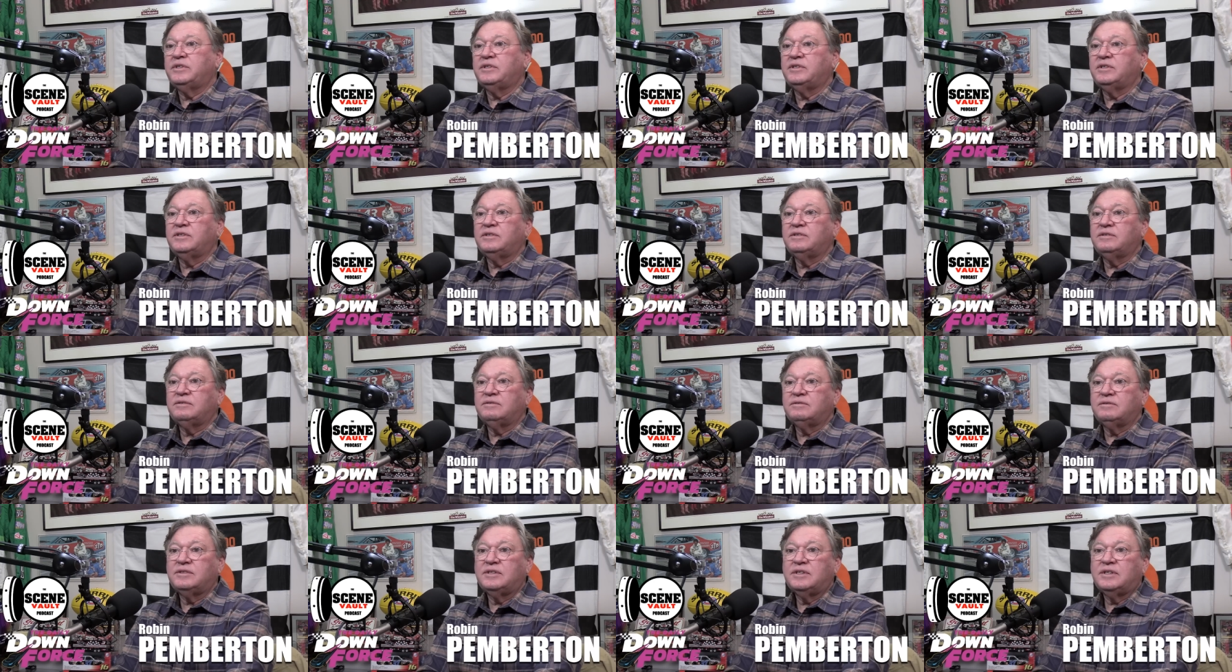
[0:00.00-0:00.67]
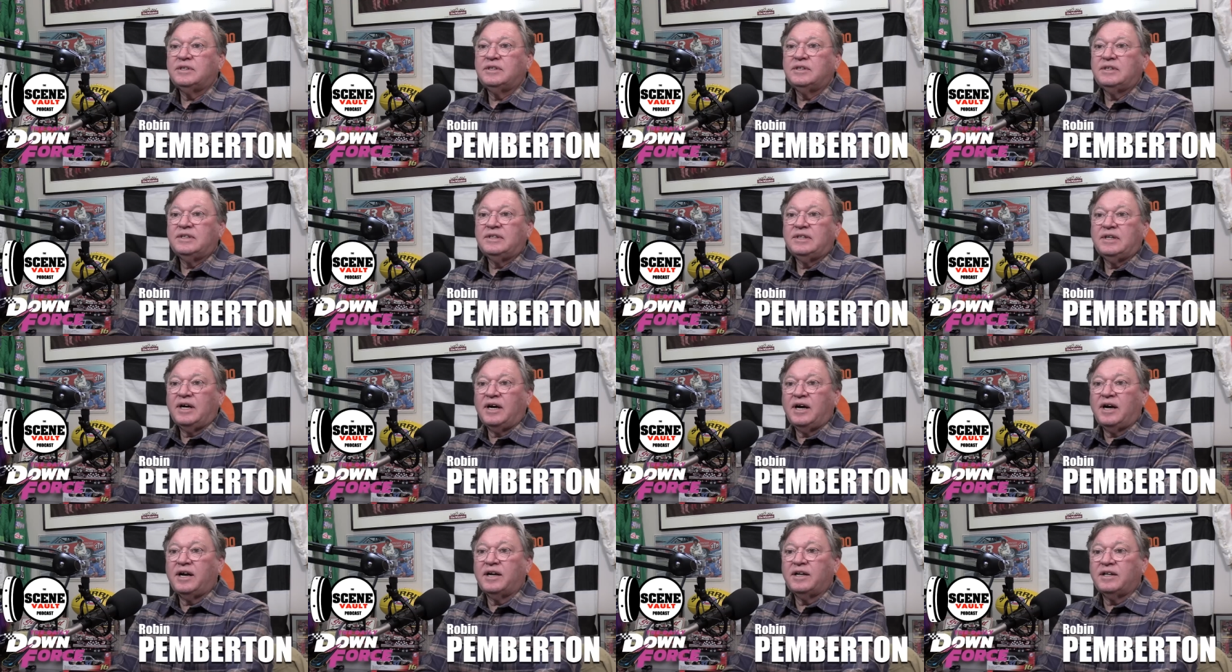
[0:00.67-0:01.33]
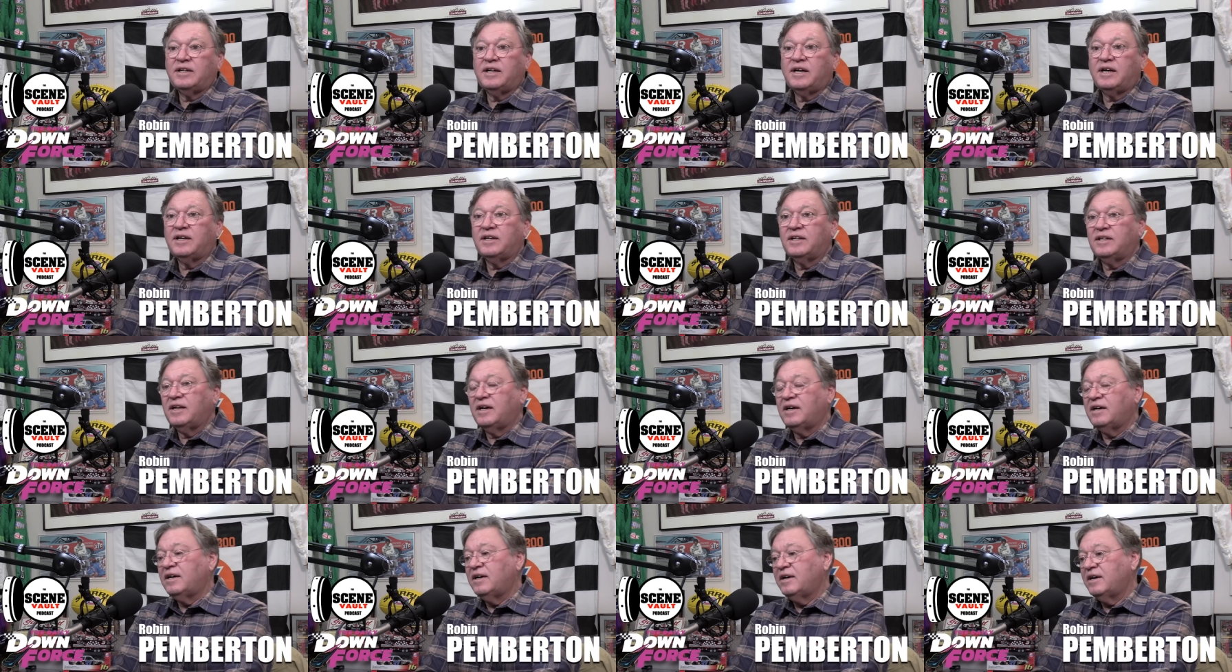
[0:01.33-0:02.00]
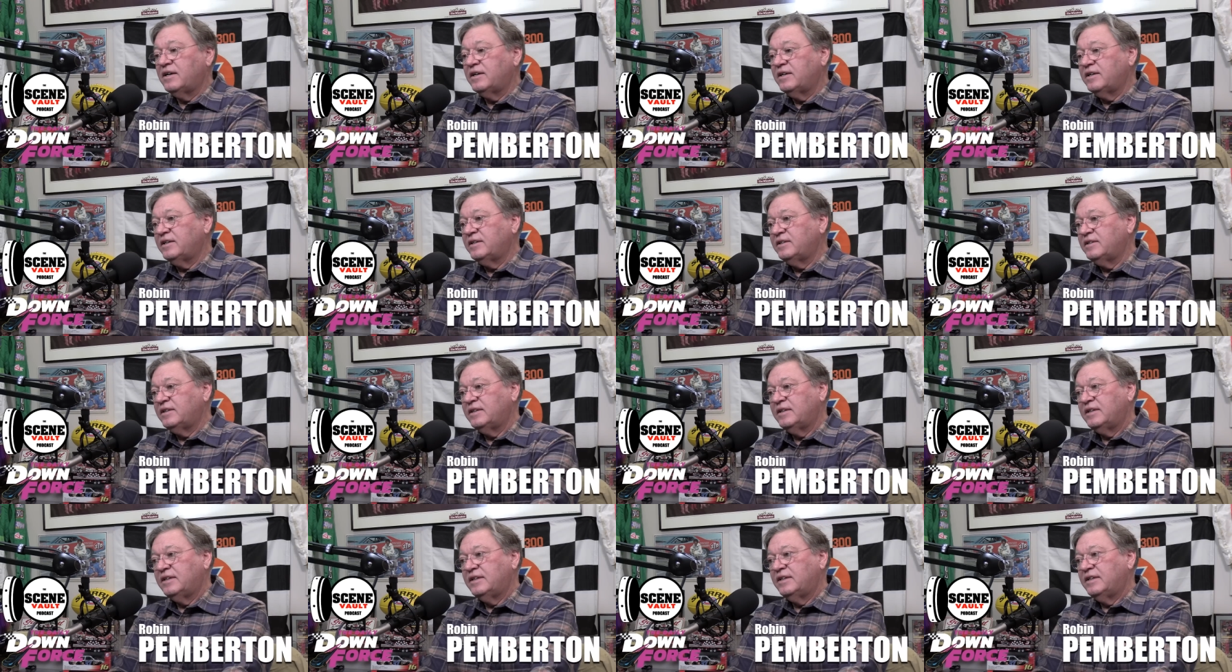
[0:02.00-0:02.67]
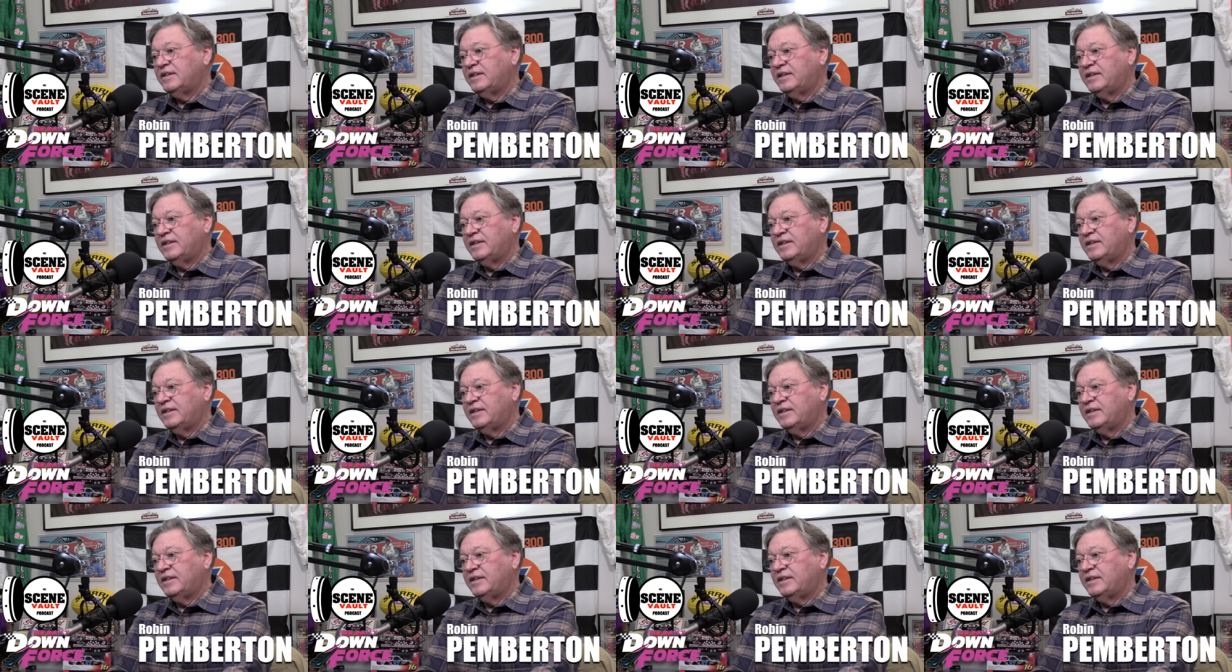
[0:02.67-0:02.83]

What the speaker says: and on and on and on,